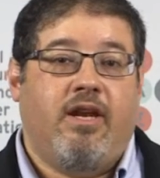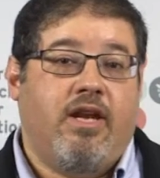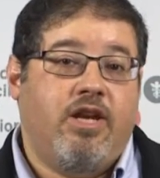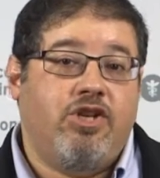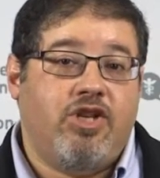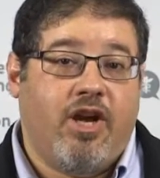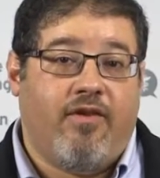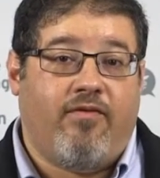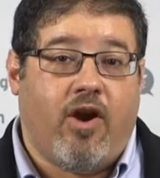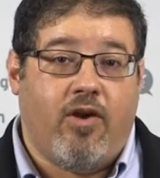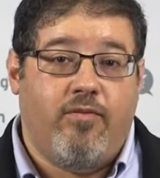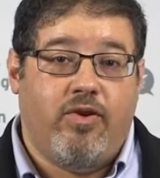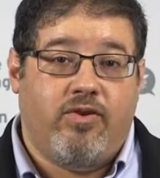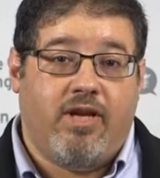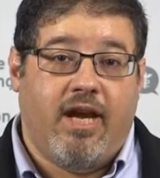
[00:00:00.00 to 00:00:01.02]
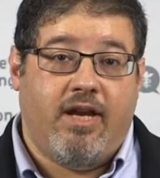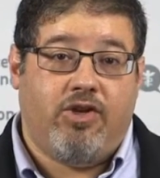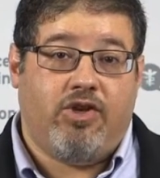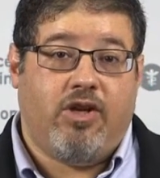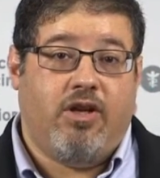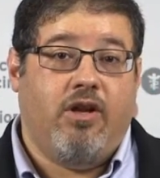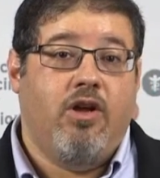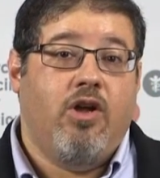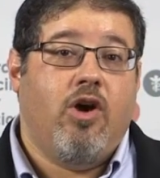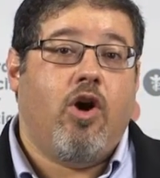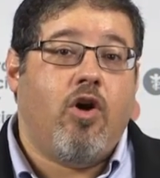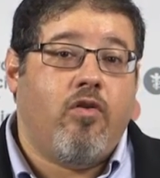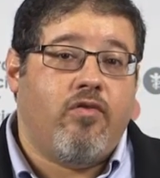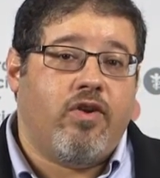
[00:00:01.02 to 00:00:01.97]
an EGFR mutation
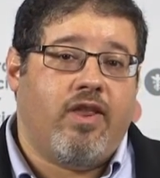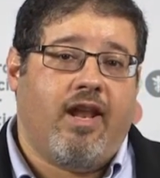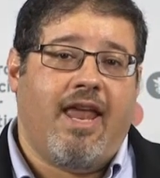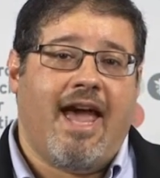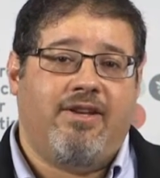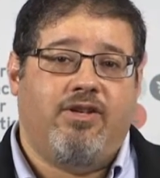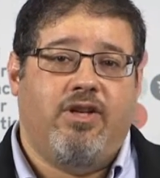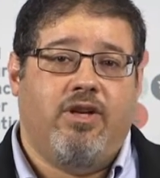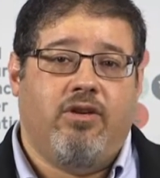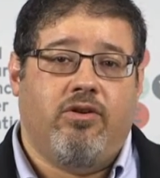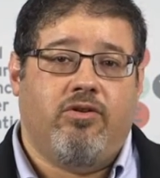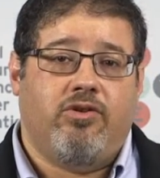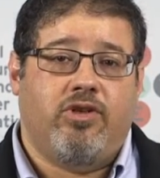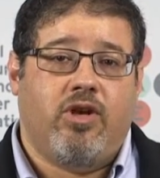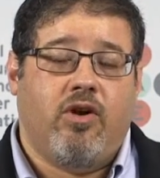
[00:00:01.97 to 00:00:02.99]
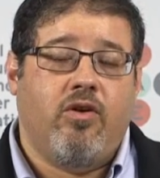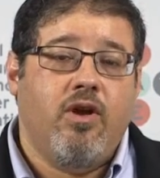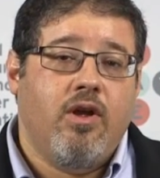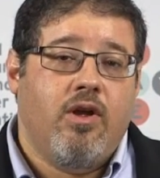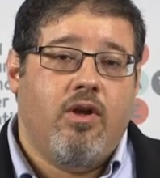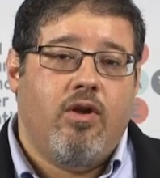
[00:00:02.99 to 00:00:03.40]
over the last year or so.